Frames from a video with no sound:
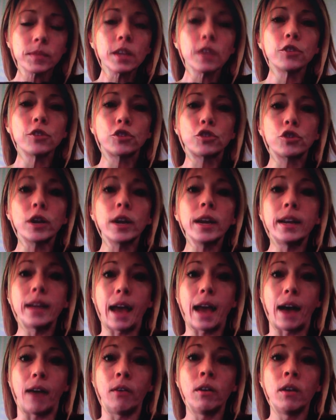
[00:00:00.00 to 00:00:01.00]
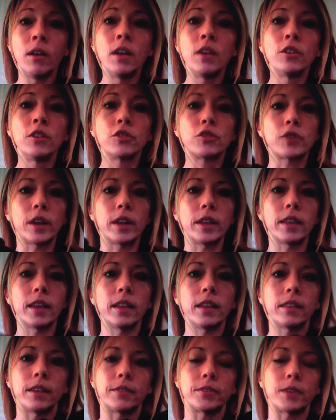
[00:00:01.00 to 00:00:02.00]
straight now. Straight
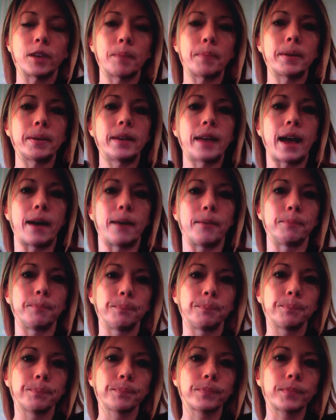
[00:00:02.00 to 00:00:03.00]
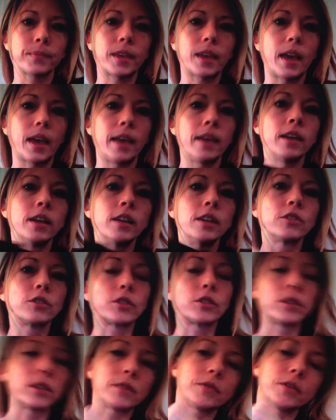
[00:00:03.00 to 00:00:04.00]
leg lifts up and down, okay? So
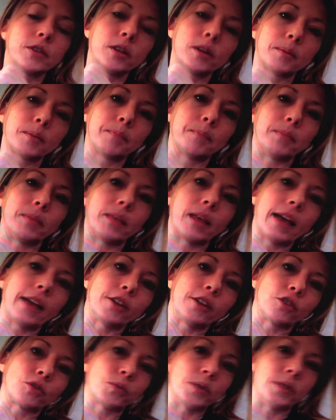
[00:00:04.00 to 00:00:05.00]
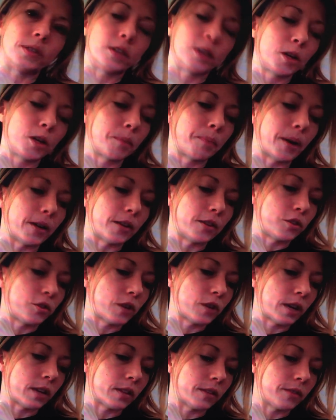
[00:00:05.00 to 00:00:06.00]
you're lifting your leg, you're squeezing your butt to
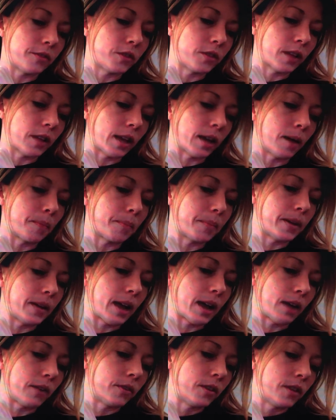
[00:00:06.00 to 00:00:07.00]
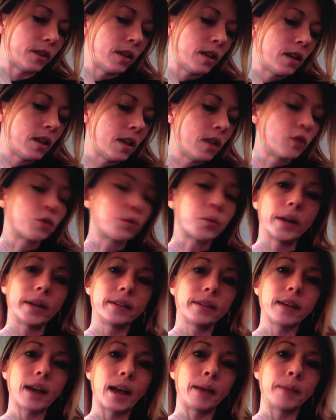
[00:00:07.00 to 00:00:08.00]
try to lift your leg up and down. 20
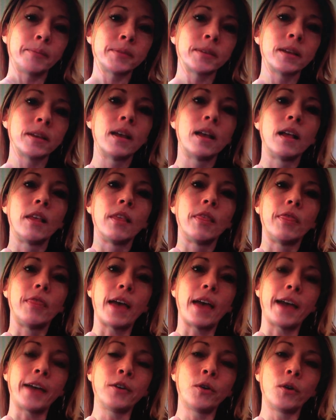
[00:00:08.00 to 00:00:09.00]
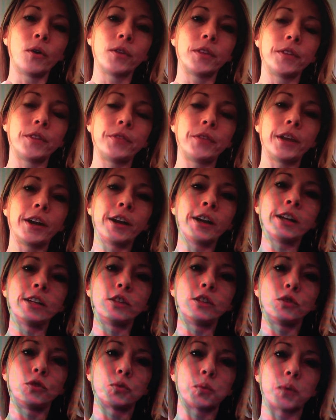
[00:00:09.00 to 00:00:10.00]
times, then hold it there and
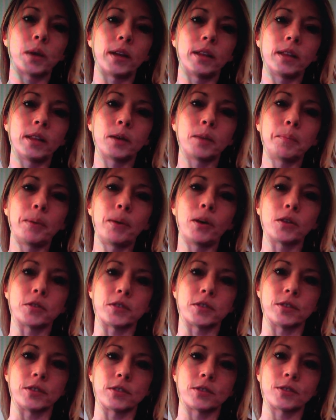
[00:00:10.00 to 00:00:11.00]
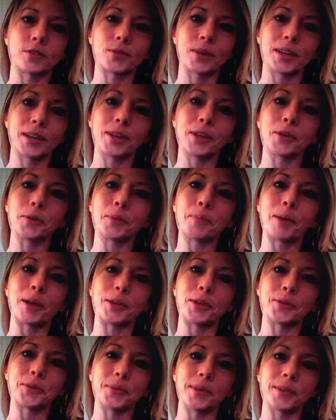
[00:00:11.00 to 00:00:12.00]
do 20 little pulses, 20 little
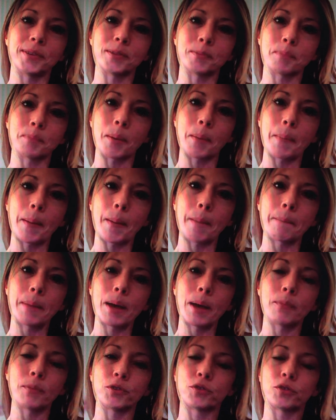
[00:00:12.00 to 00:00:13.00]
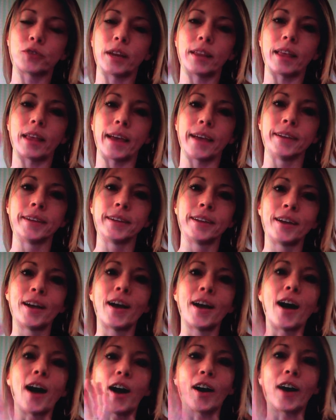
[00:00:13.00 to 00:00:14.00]
butt squeezes, straight leg.
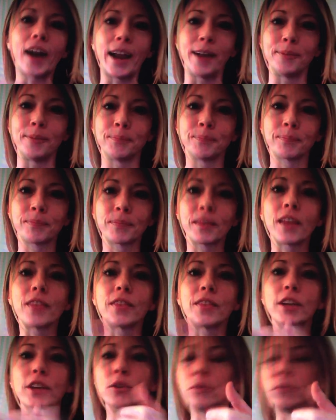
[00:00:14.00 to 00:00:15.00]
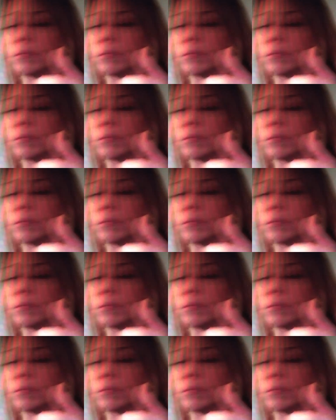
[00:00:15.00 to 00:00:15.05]
All right, then